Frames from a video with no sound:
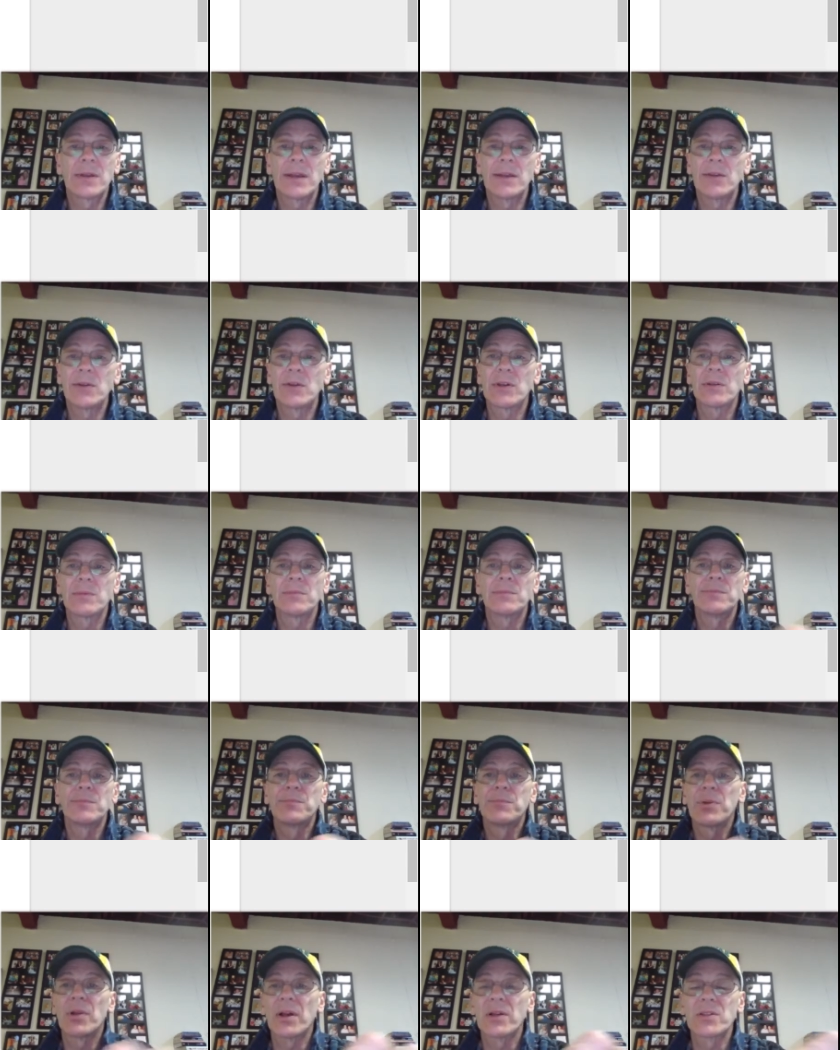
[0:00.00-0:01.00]
and you can
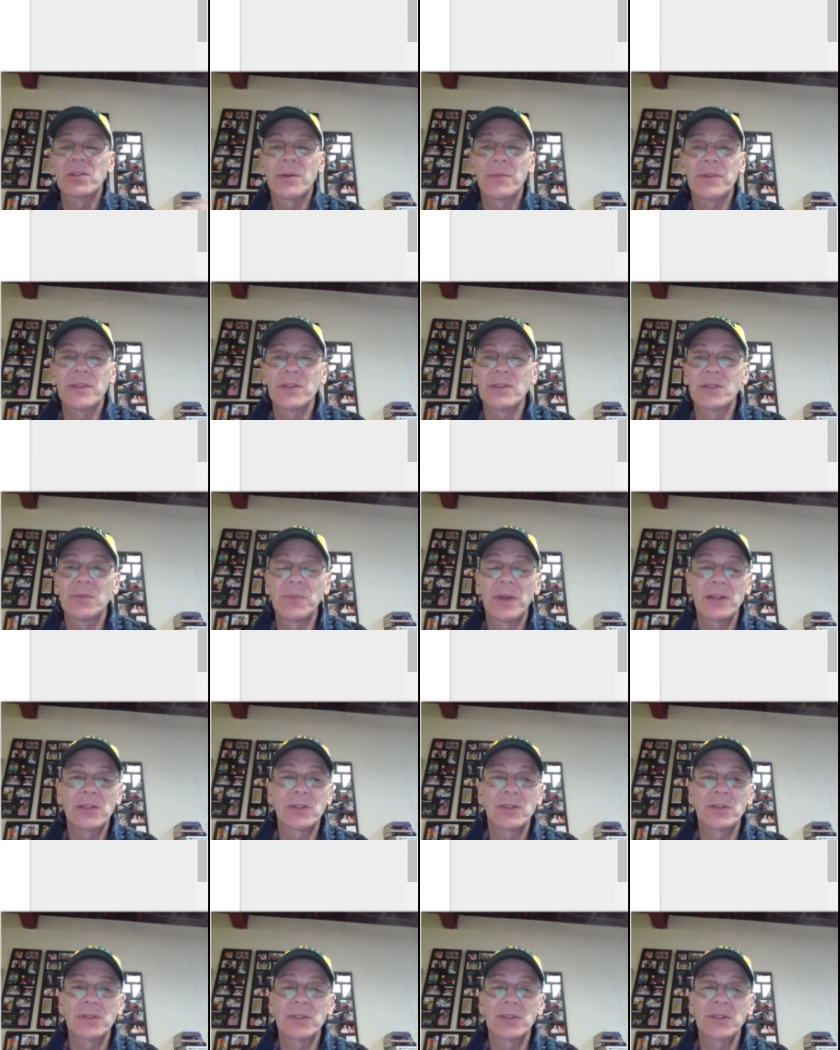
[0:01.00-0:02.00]
plug some of these
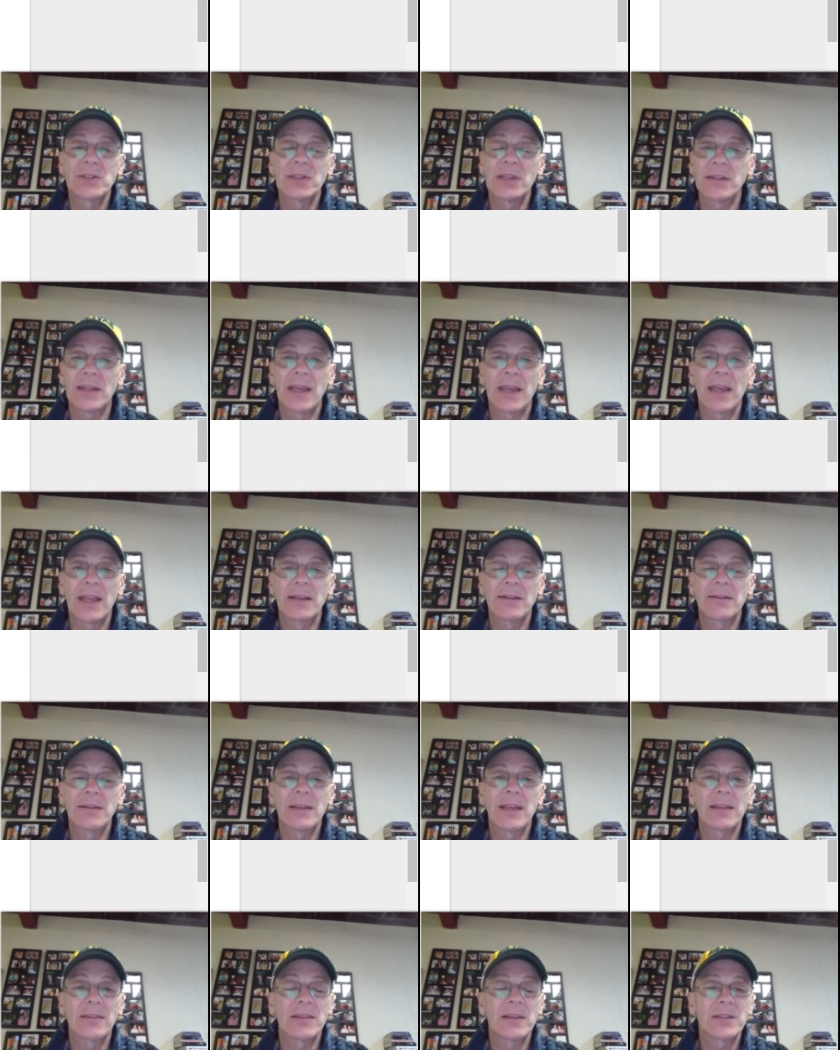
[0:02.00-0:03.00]
dimensions in and
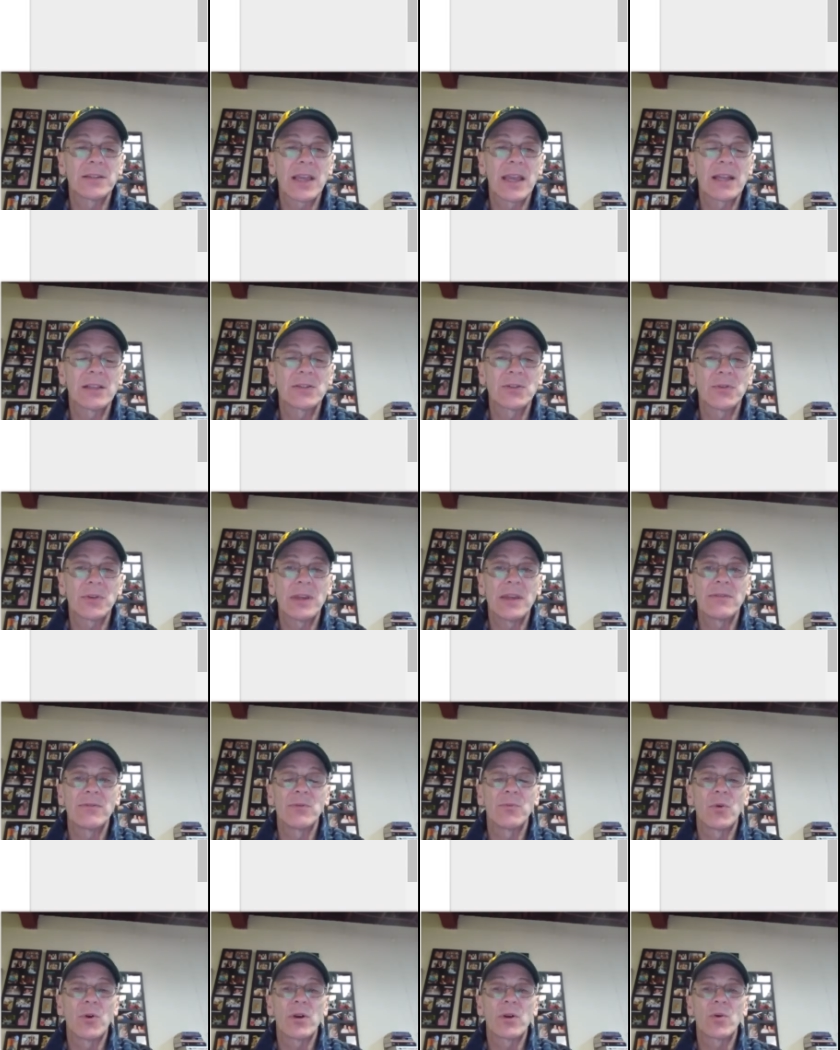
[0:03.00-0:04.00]
get this answer
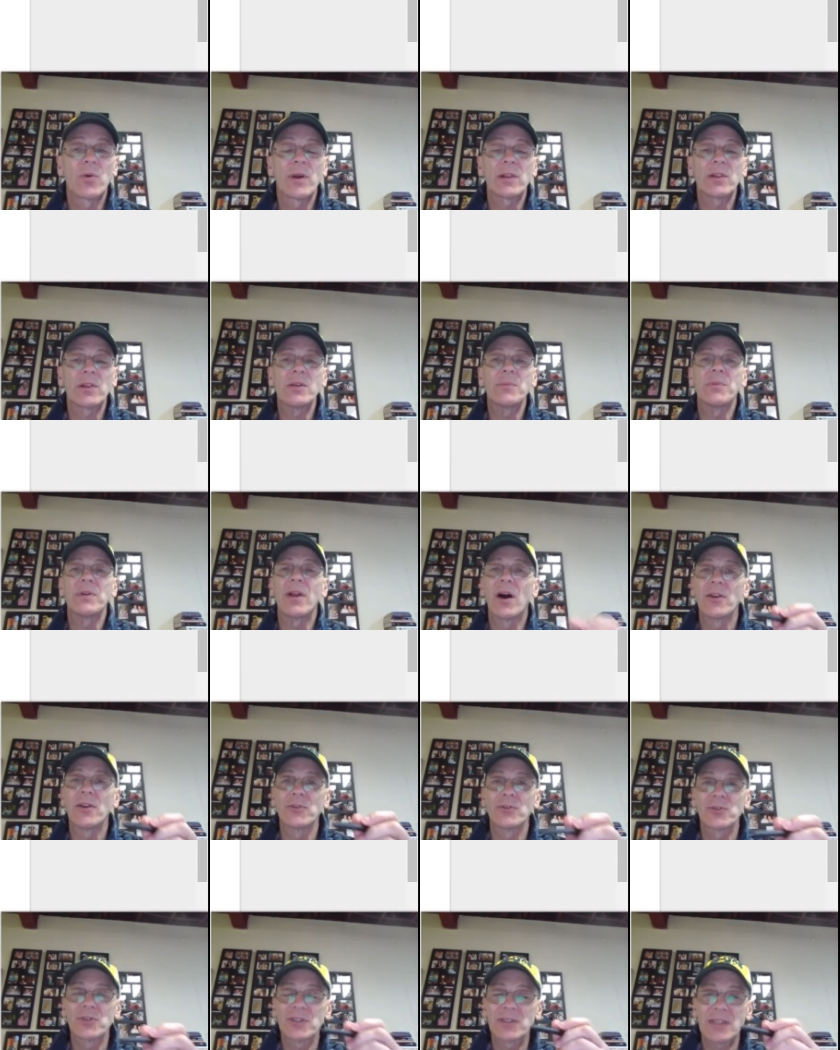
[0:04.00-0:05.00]
even more quickly, but
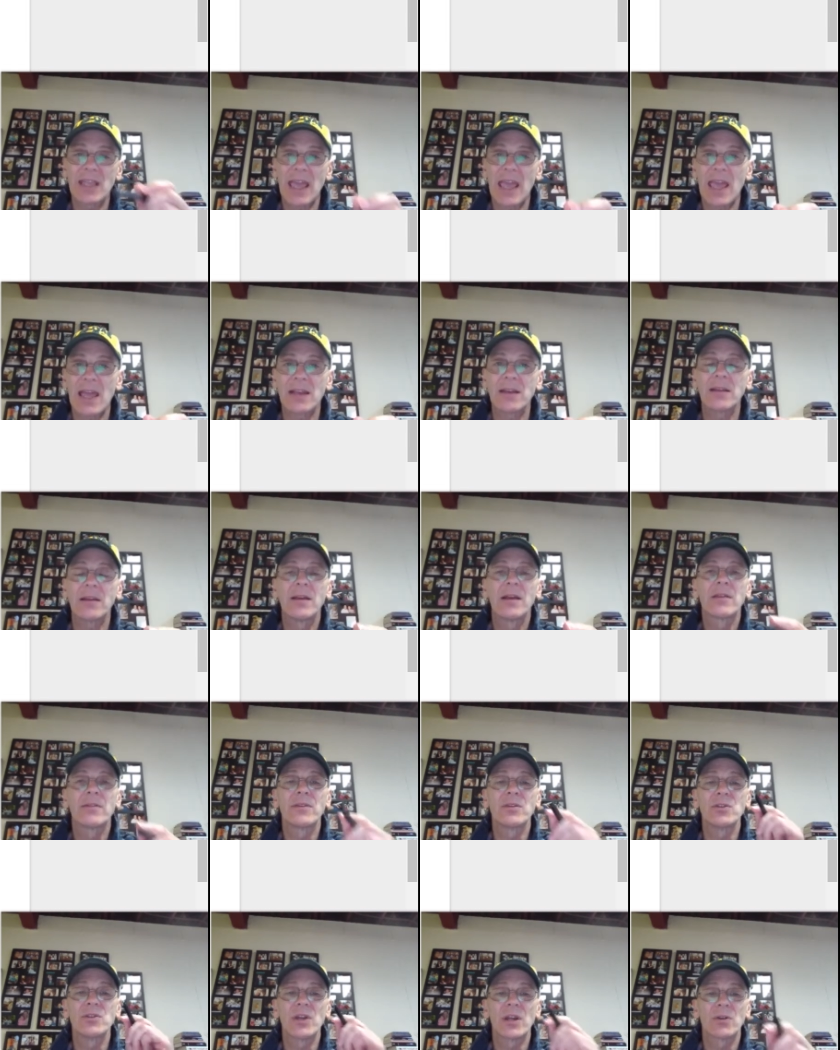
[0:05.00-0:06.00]
understand
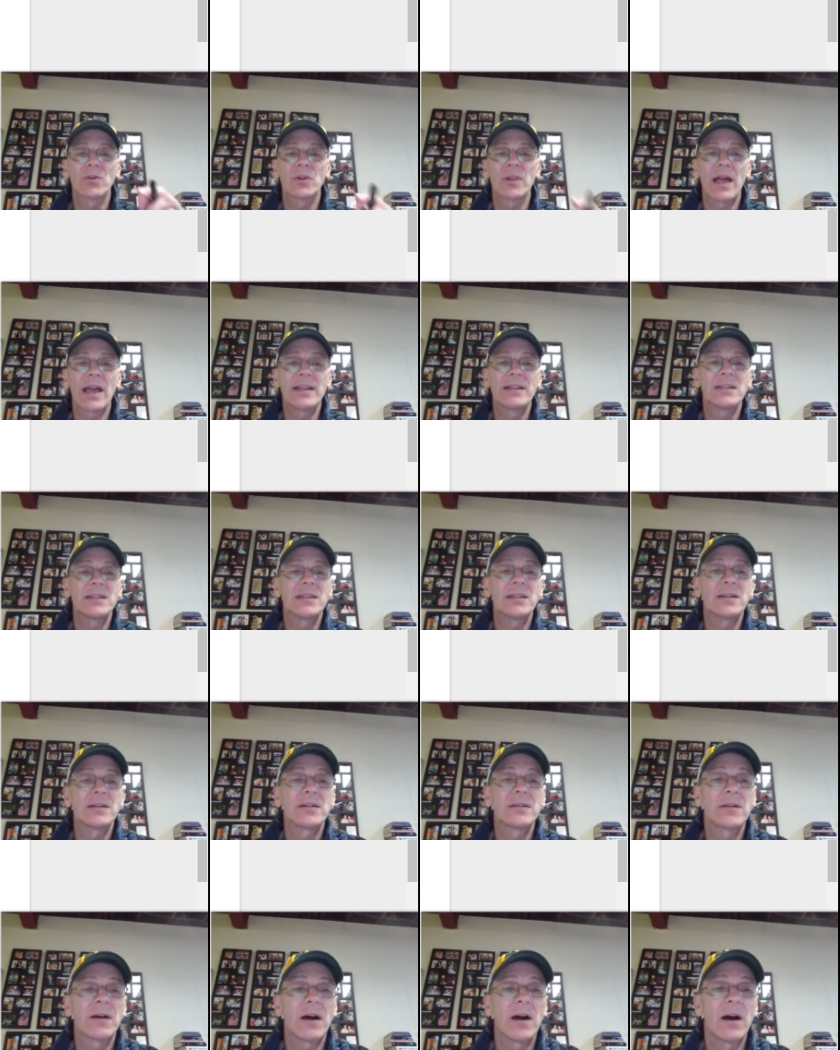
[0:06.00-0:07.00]
the general
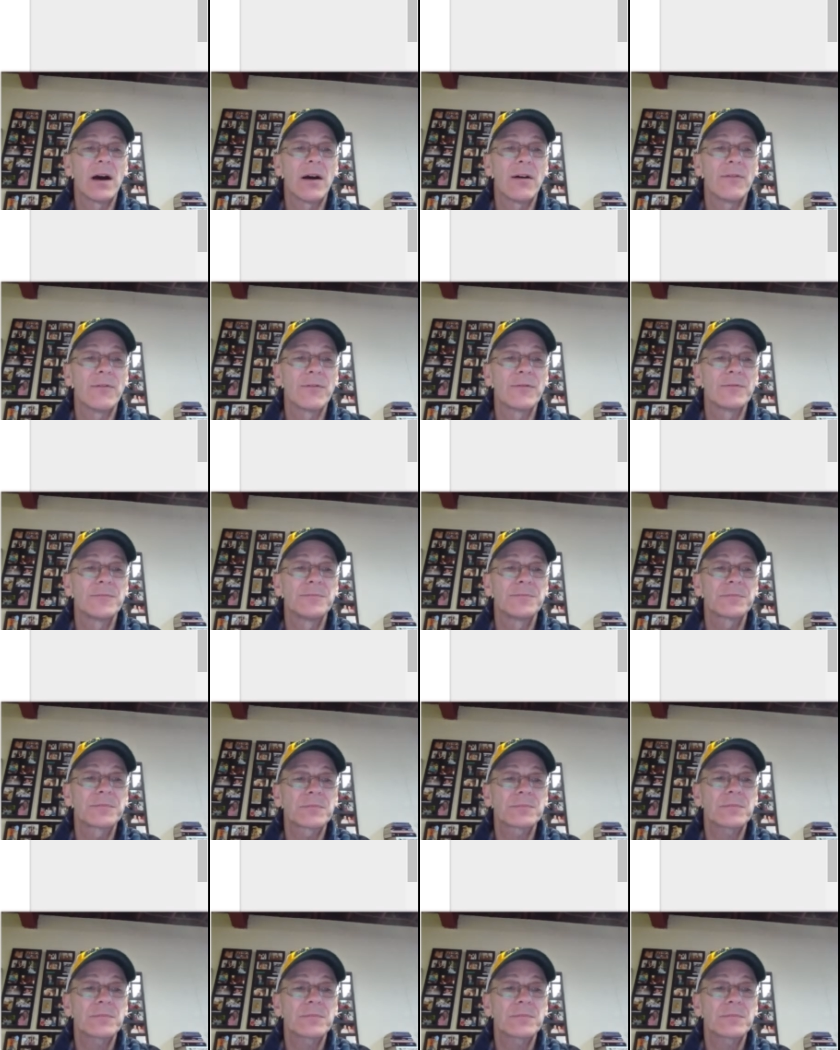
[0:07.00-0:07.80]
idea of